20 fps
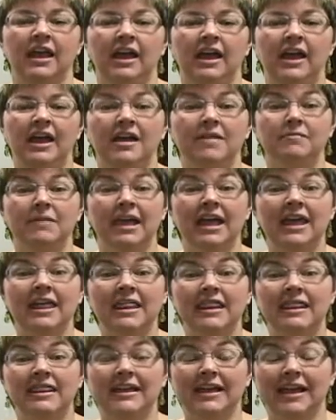
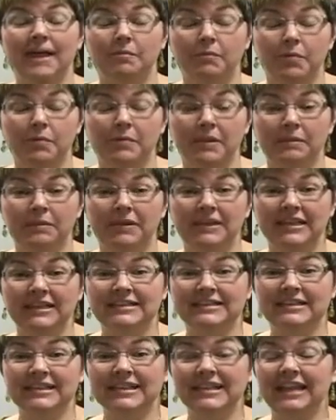And the couple people
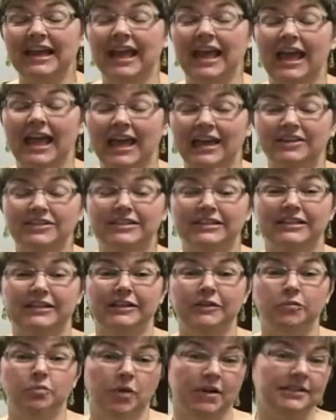that did
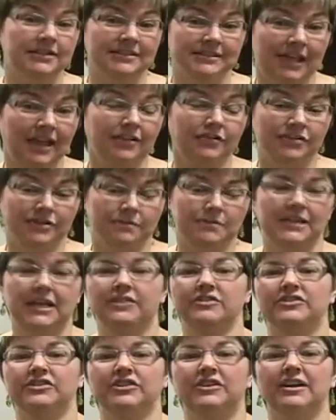actually won scholarships
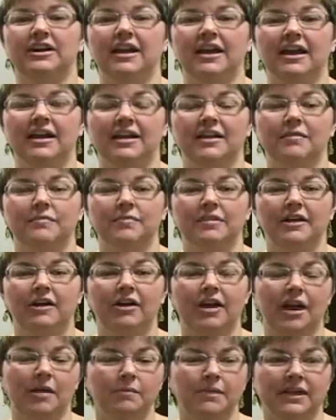last year.
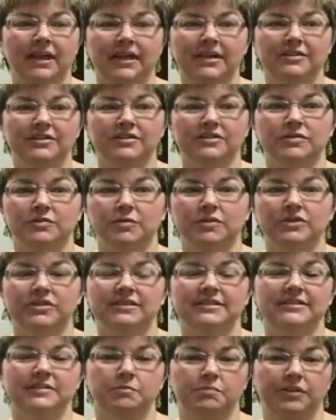Their applications were
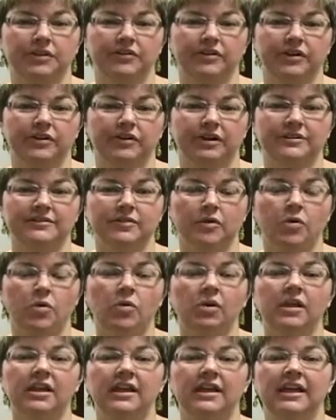just superior as a
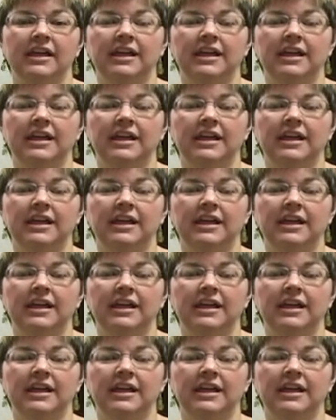whole.